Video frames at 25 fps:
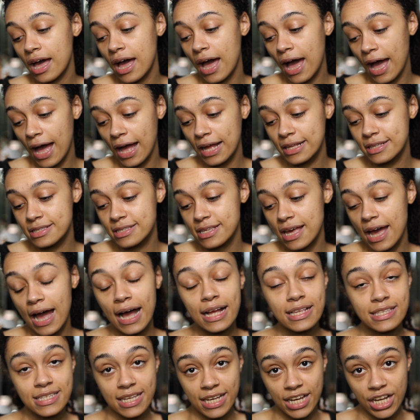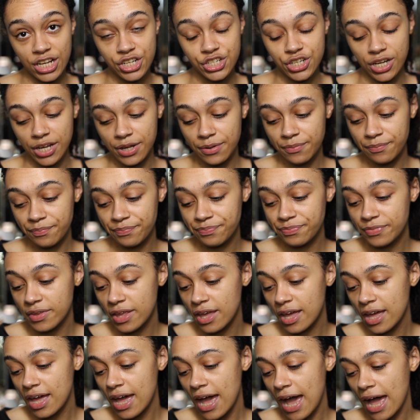and anti-aging.
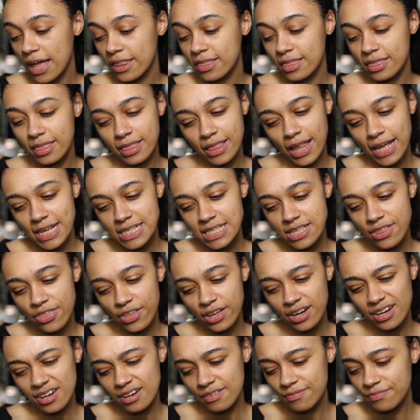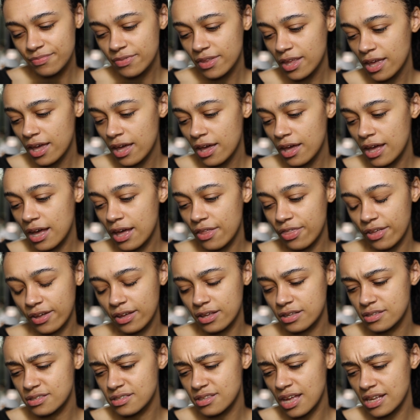And lecithin I
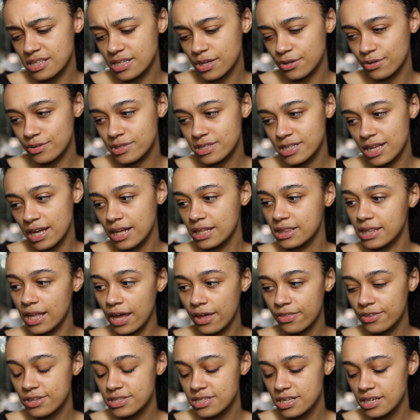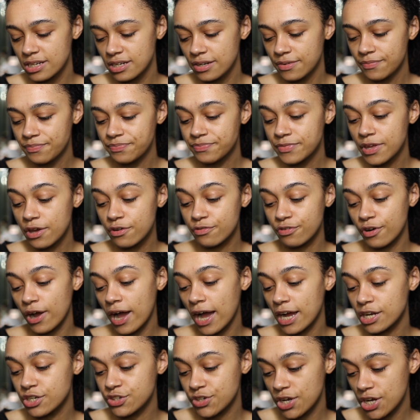think it's that's how you say it, lecithin, for
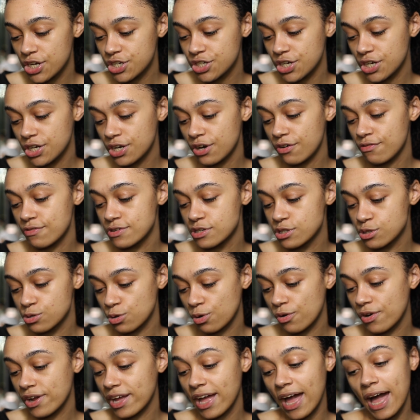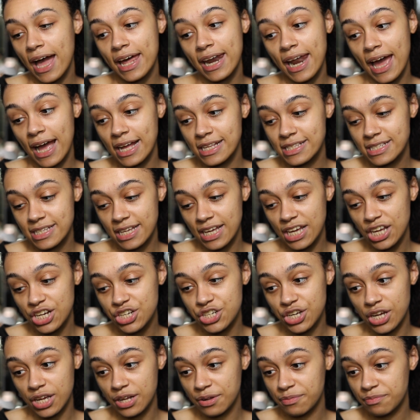hydration, restoring, and
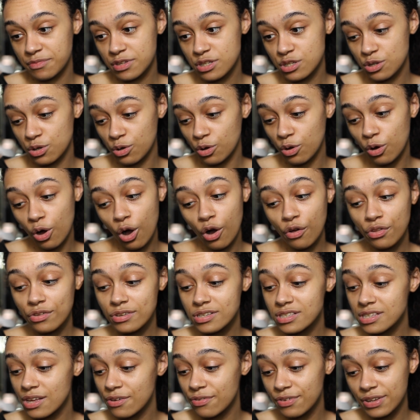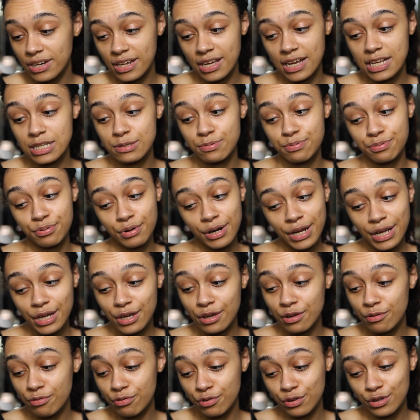anti-aging. So all the stuff in it is pretty
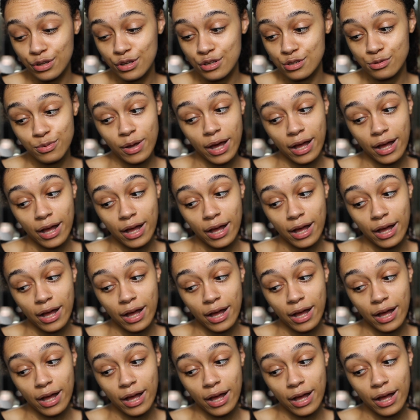good for you as